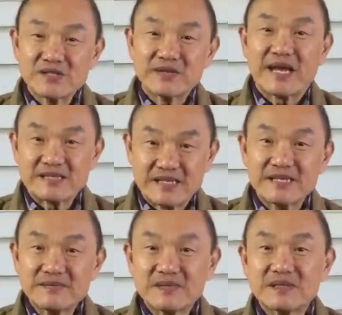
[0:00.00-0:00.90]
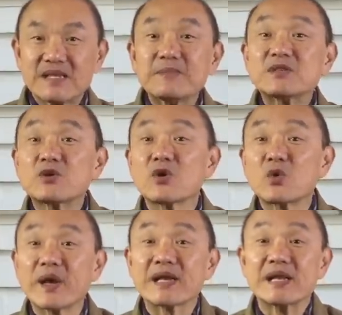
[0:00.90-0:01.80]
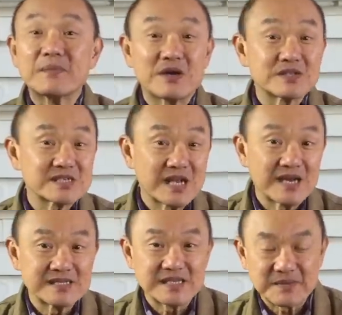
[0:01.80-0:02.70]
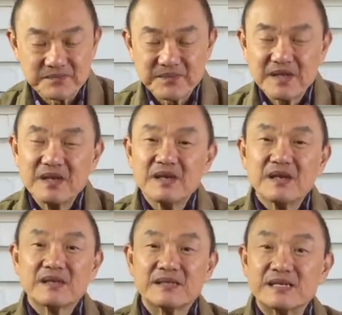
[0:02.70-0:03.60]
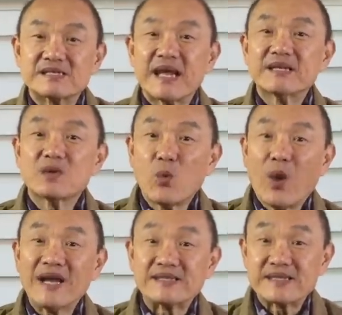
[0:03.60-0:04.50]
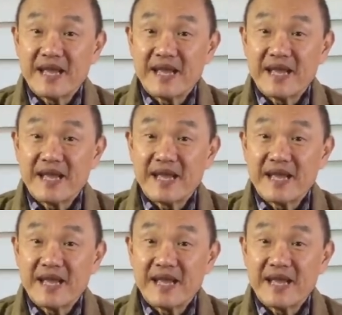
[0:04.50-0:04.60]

so that's it. Let me talk quickly about sizing. The standard White's